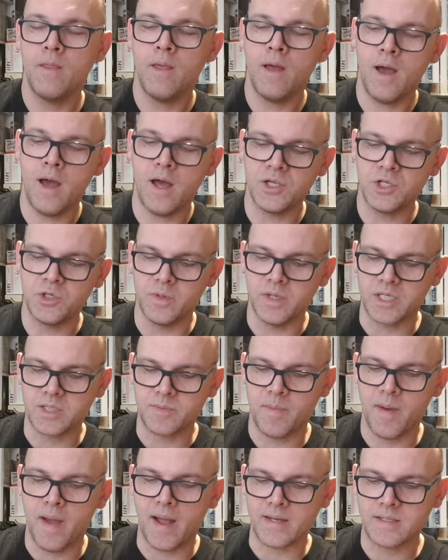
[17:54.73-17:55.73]
As you would
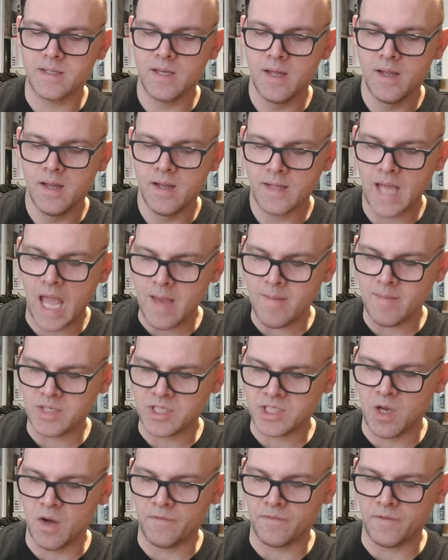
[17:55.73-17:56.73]
expect. The game
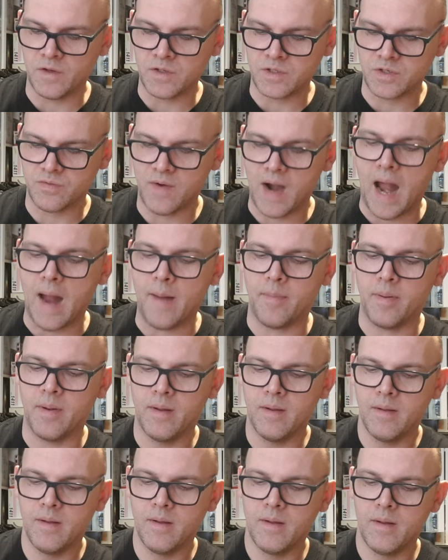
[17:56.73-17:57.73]
itself, though, is crap.
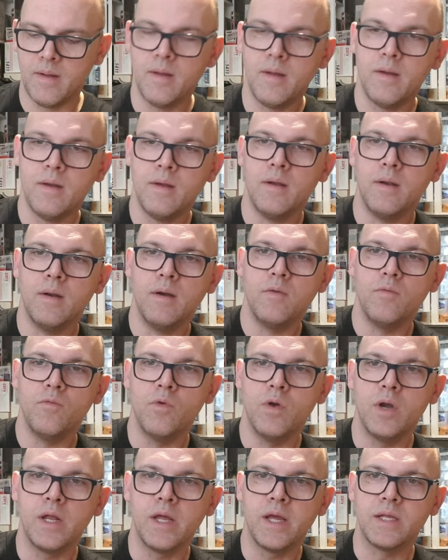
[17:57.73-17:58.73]

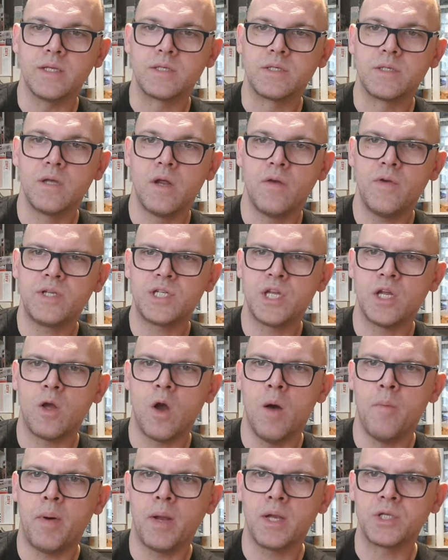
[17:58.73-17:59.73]
Really is. I recently
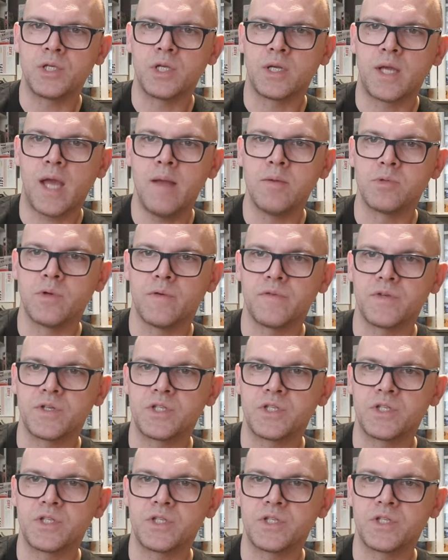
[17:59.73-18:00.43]
got a bunch of games off